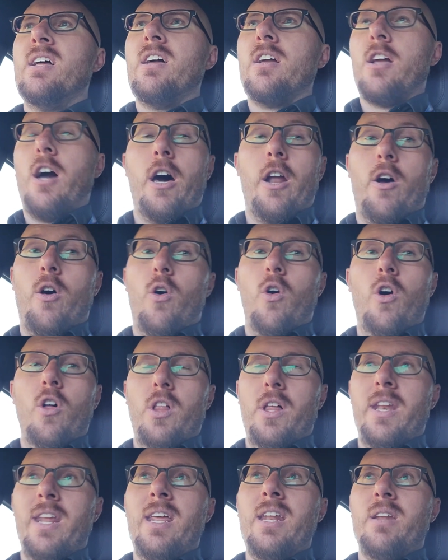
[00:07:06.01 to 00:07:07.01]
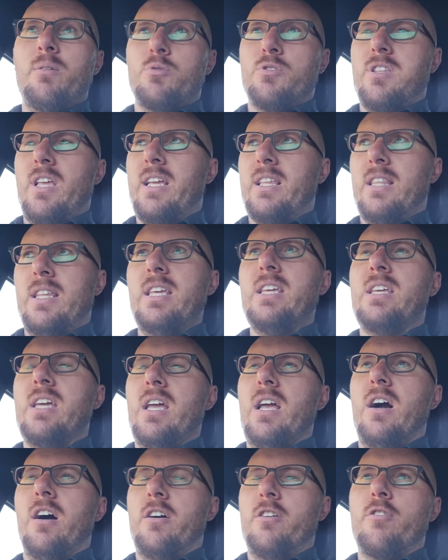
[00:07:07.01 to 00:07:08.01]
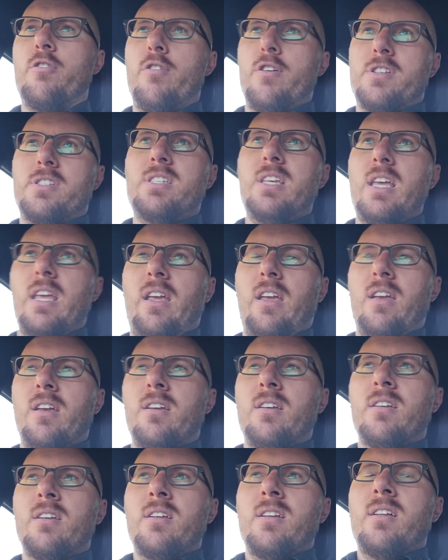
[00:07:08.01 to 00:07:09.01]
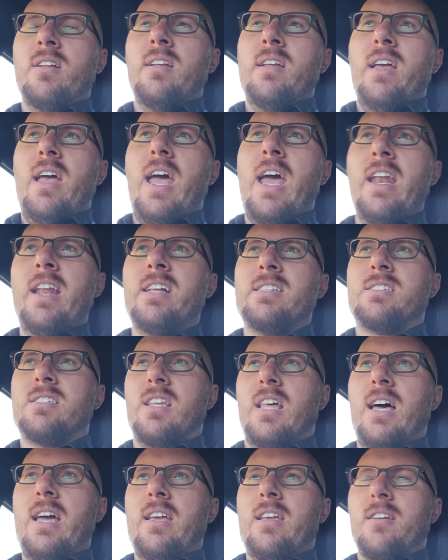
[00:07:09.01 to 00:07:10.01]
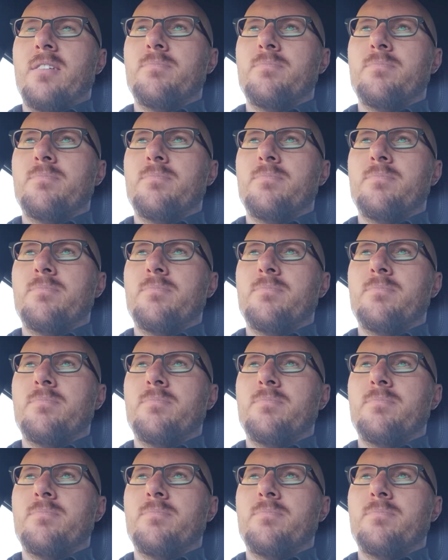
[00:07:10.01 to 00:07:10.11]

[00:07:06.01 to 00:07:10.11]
got a hole in it and it was like leaking under the sink. And it's like,